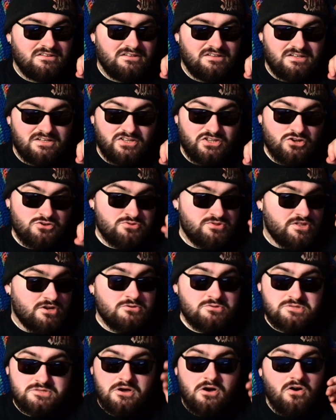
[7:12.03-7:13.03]
There's no
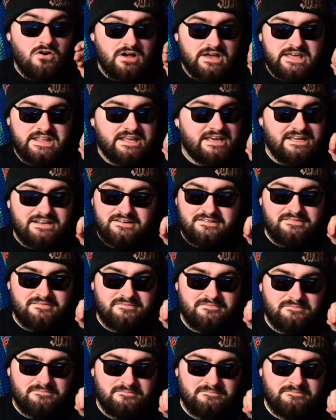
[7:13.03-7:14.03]
song in it.
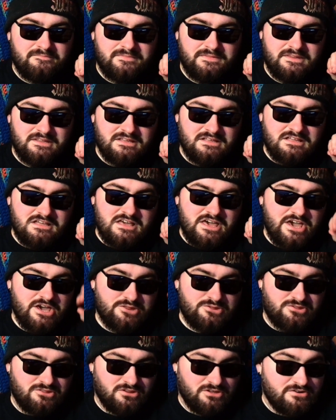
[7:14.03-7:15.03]

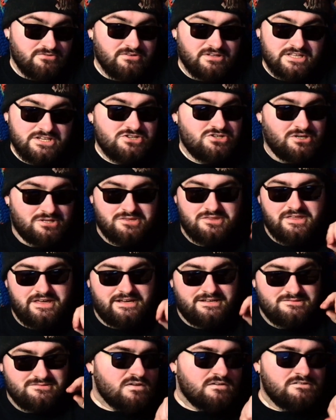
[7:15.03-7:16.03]
It's literally just
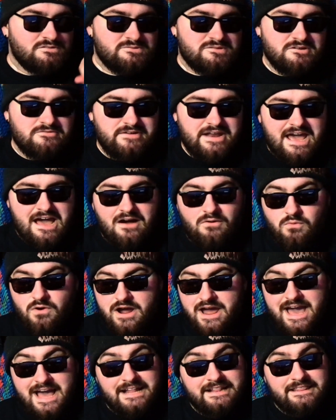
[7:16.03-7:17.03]
this. So now we're
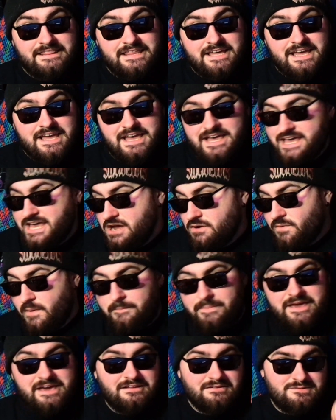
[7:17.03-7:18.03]
at the ear
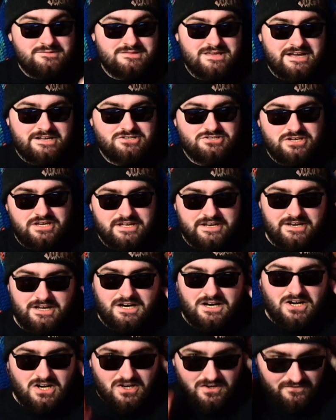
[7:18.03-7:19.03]
appeal section
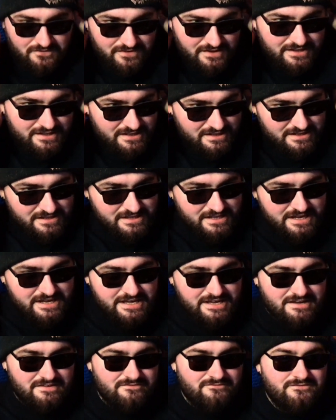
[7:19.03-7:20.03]
of
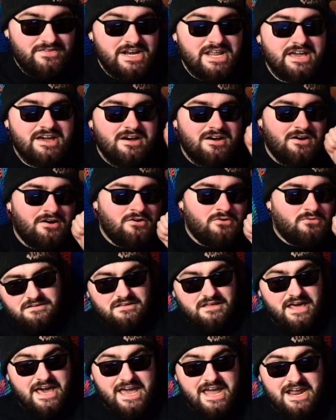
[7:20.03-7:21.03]
the video.
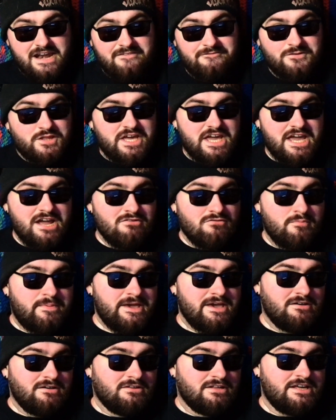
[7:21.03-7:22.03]
And for the ear
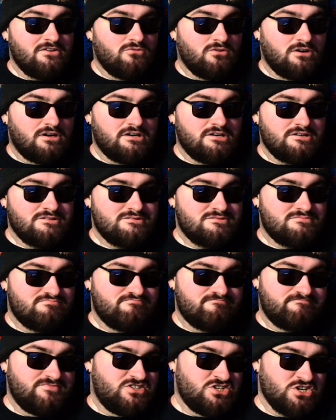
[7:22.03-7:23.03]
appeal, it was
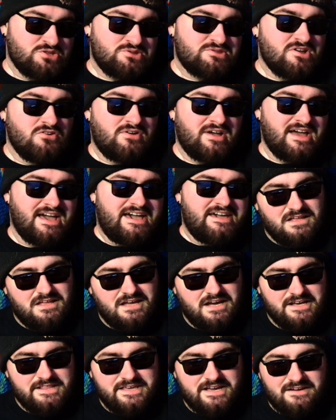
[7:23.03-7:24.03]
just okay.
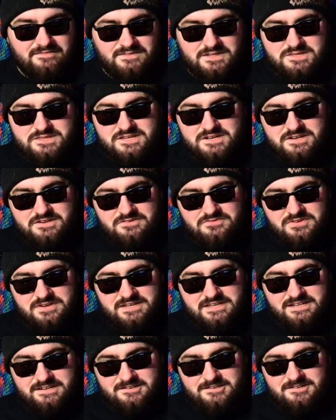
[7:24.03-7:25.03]
I think I've listened to
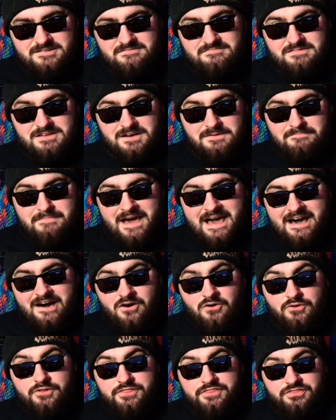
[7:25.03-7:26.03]
it about
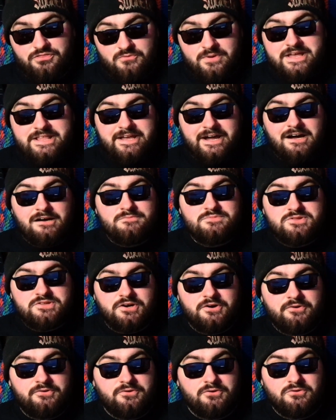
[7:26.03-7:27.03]
3 times
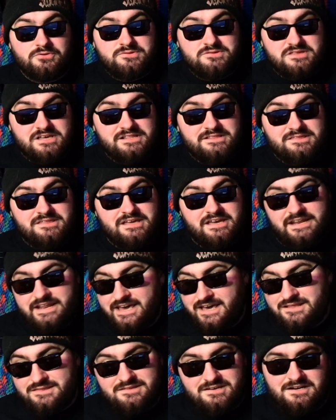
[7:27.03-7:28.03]
total since it
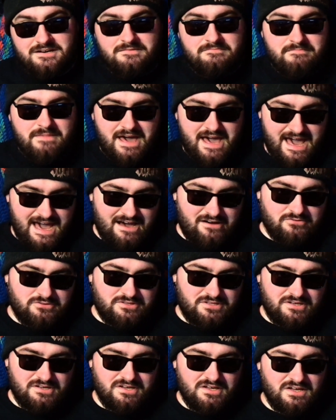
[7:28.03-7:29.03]
has come out.
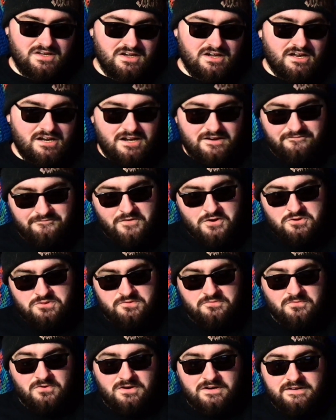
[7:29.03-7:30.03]
The first
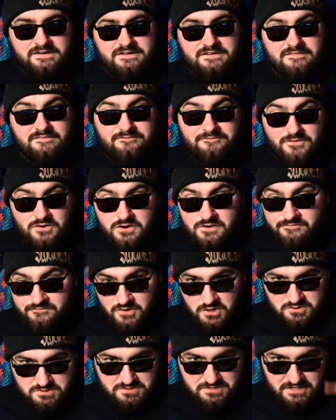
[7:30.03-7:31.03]
one for the
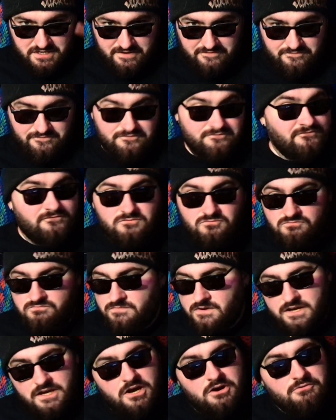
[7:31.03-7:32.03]
first like
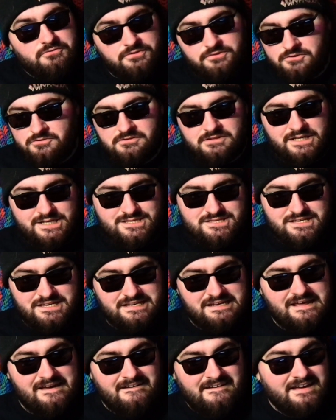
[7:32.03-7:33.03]
go through listen,
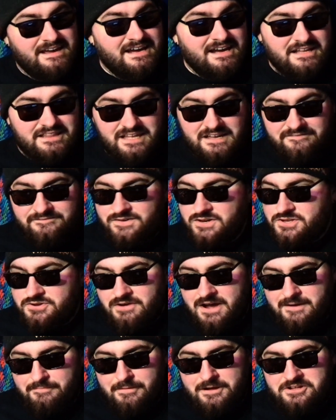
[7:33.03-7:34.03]
then for the
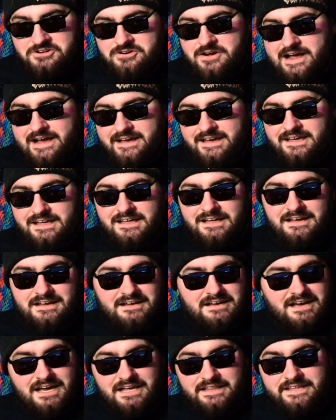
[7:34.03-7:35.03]
track by track,
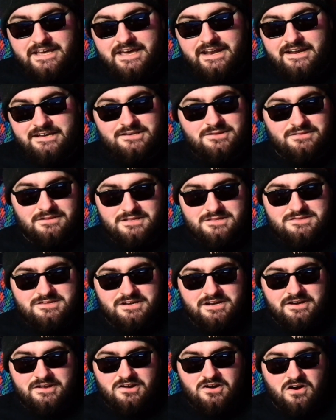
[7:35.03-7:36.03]
and then I just listened in
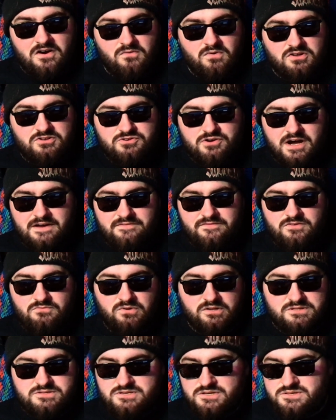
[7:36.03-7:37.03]
the car while driving
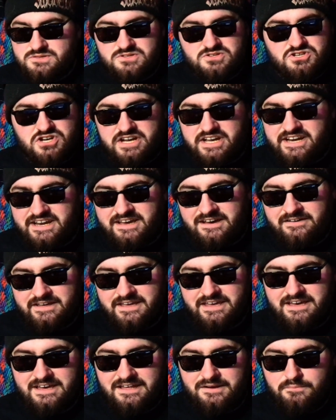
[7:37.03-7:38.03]
once just to check it out
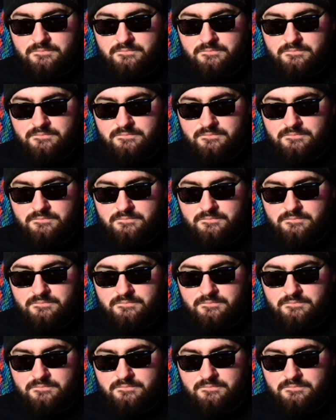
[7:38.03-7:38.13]
again.